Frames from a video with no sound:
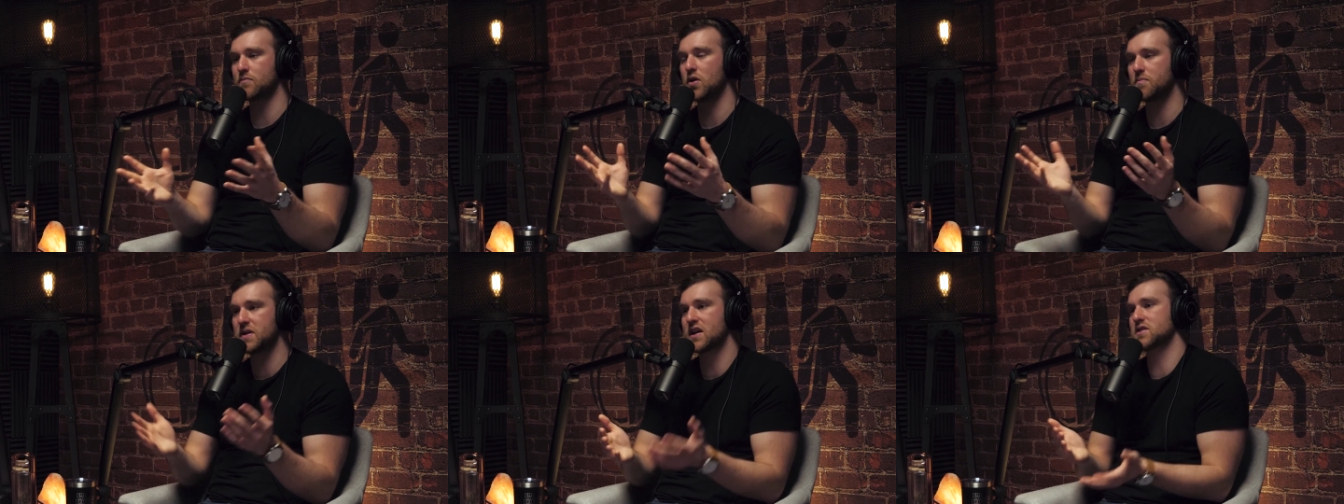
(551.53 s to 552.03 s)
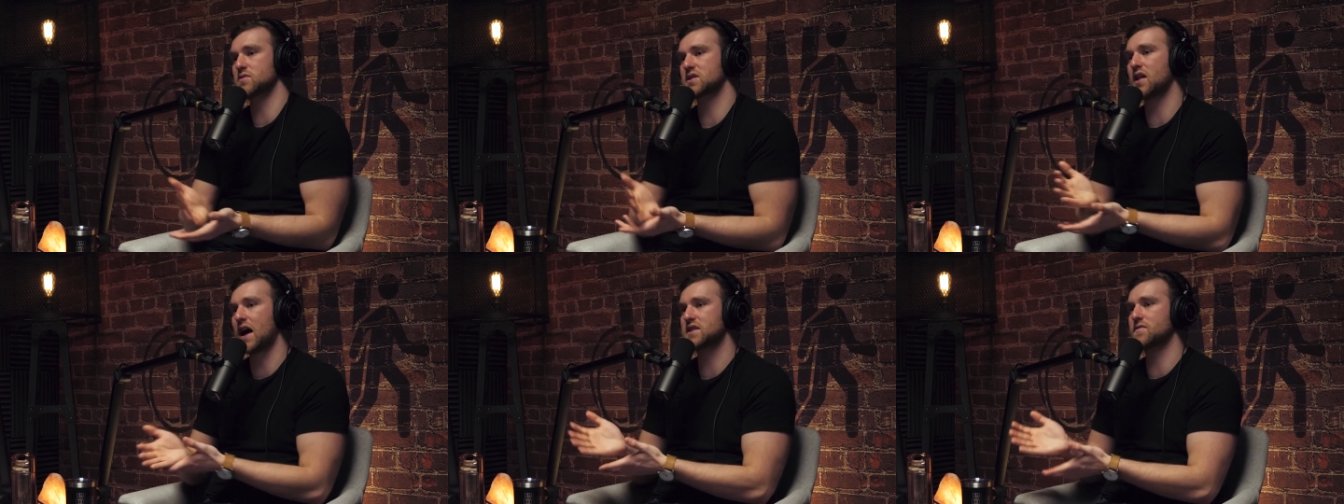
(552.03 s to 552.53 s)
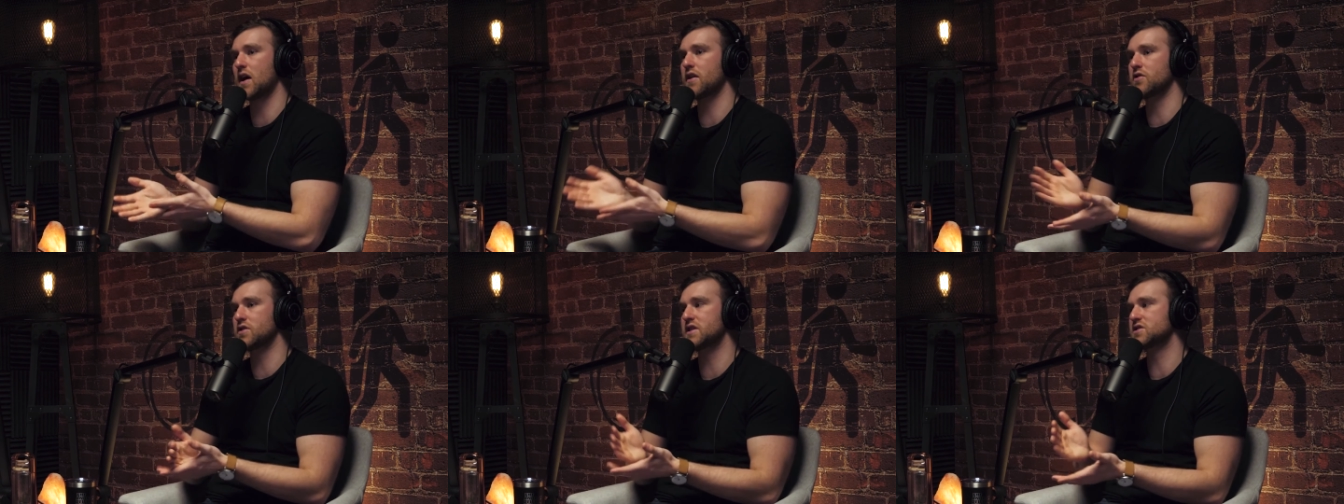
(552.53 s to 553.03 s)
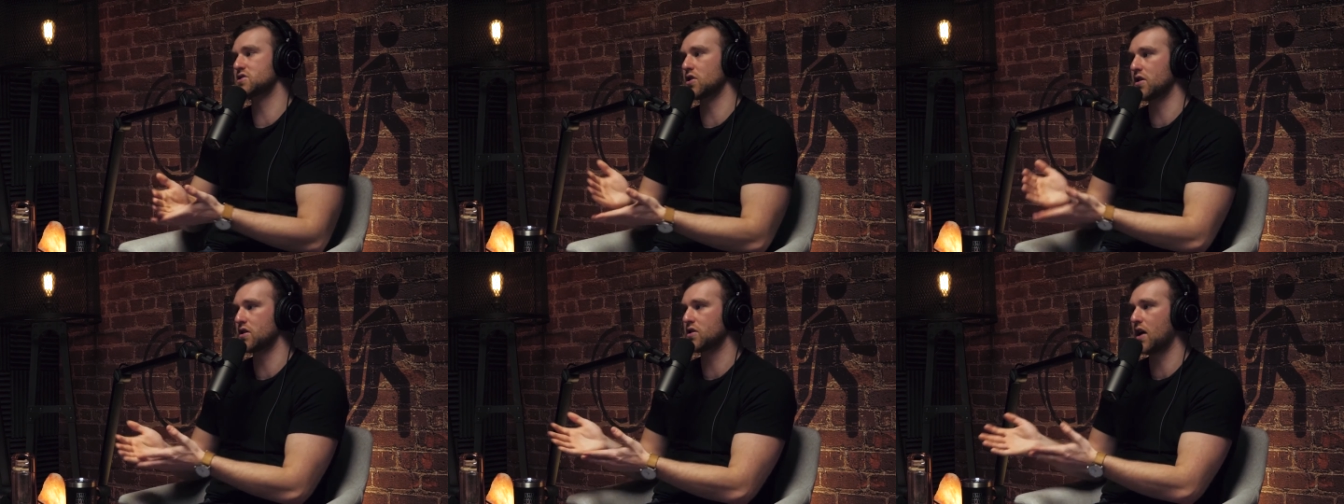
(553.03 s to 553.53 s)
but because it was classified under this
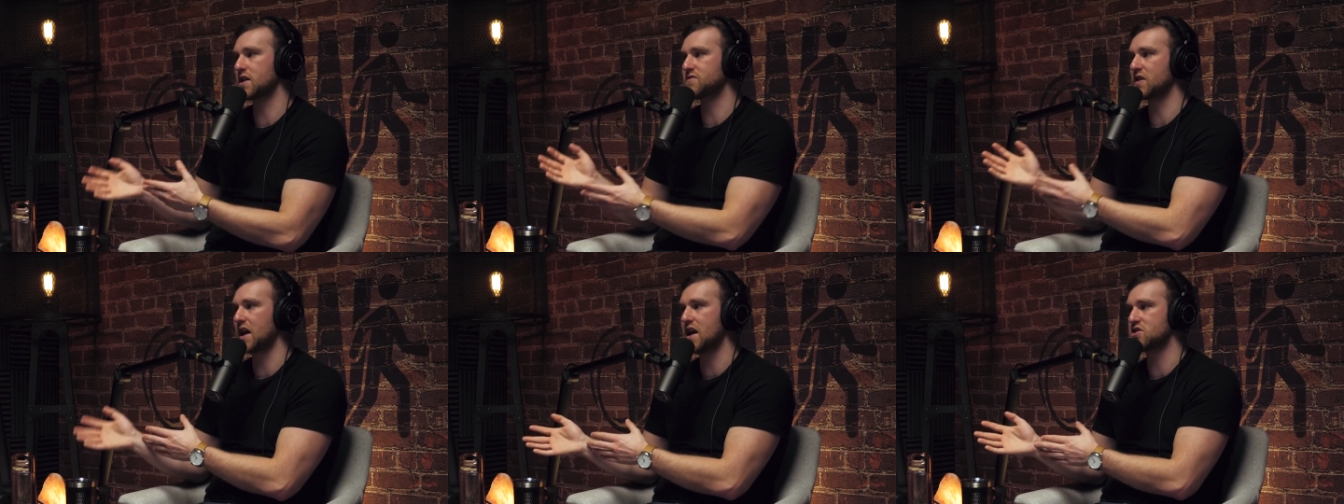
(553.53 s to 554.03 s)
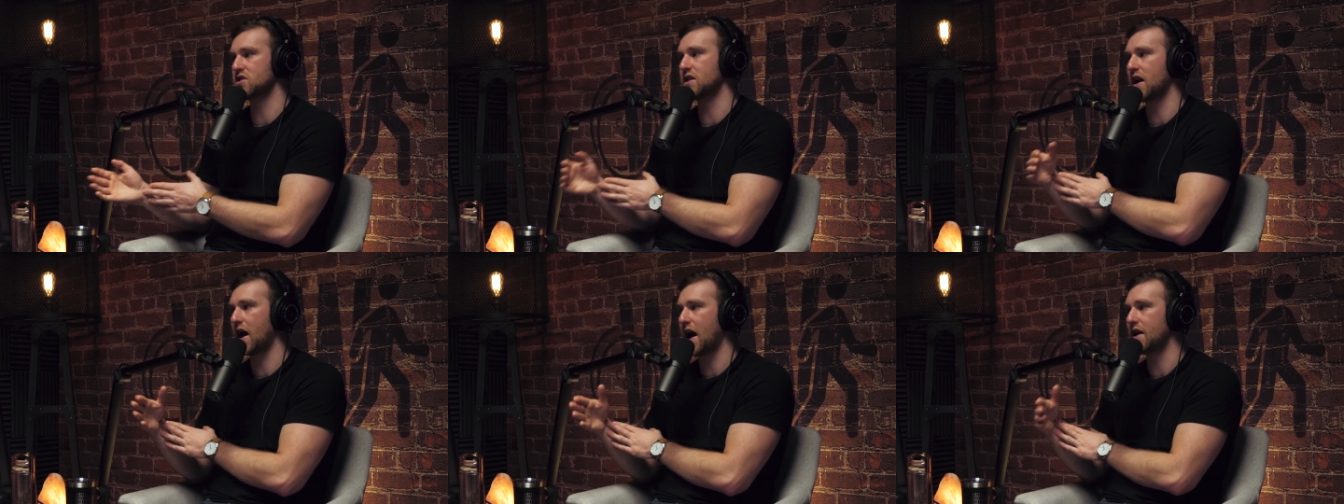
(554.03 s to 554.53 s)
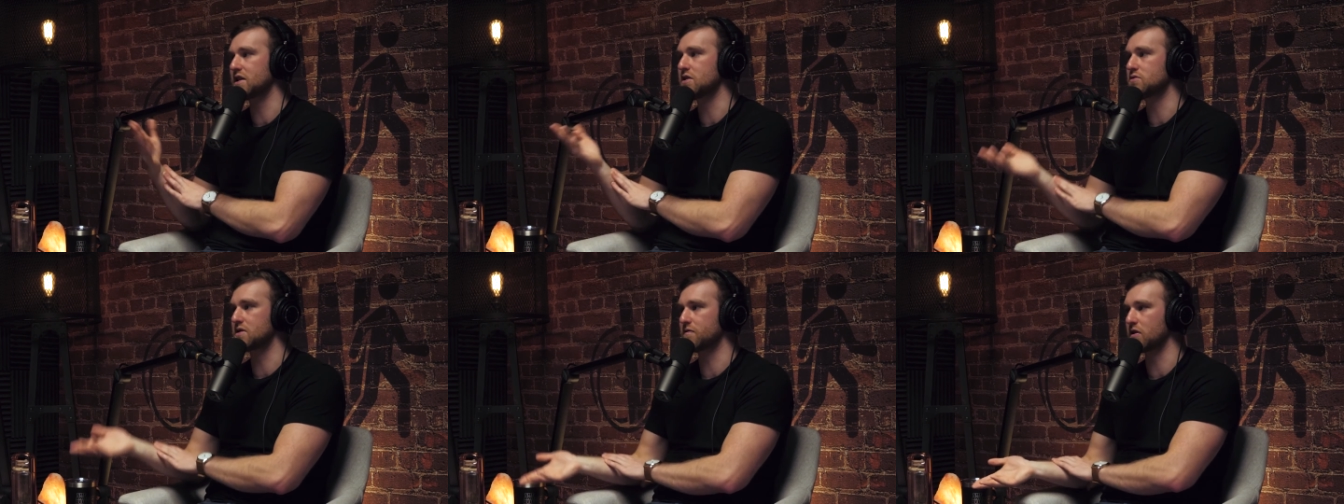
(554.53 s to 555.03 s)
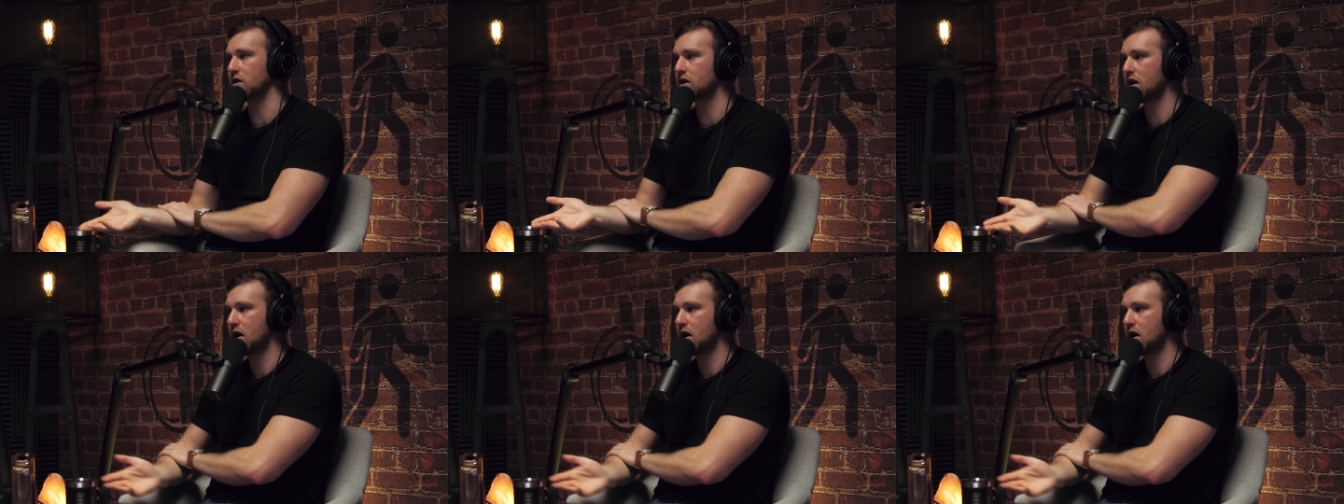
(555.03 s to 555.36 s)
certain classification that I had to use it for